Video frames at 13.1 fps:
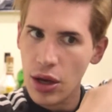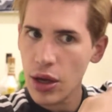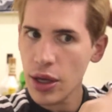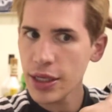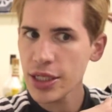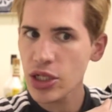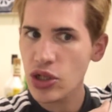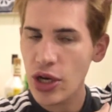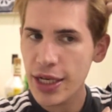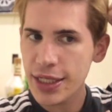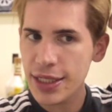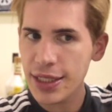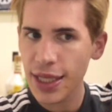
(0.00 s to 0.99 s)
It
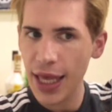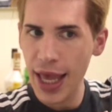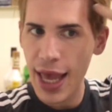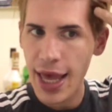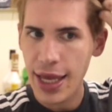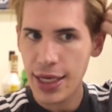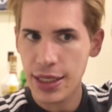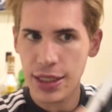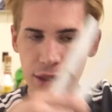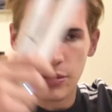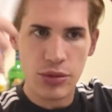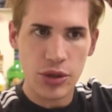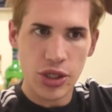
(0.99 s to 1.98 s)
straightens the end,
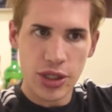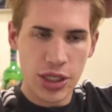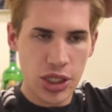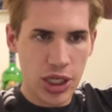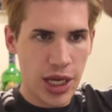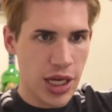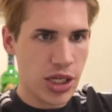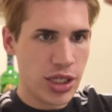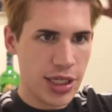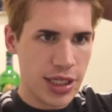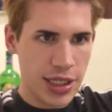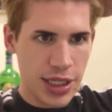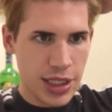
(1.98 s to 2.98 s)
which the
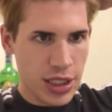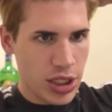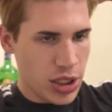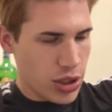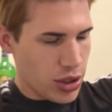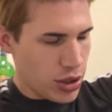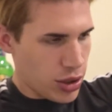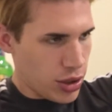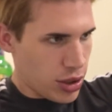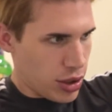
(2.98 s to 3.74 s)
GHD doesn't do.